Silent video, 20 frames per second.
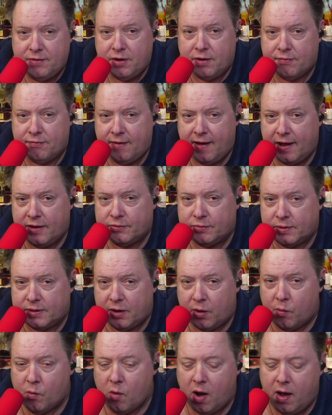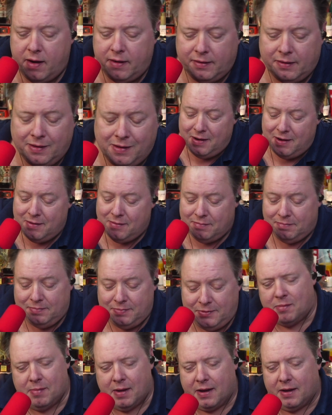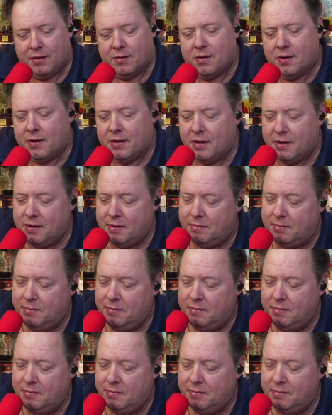giving your fans what they want. But, you know, don't make it hard on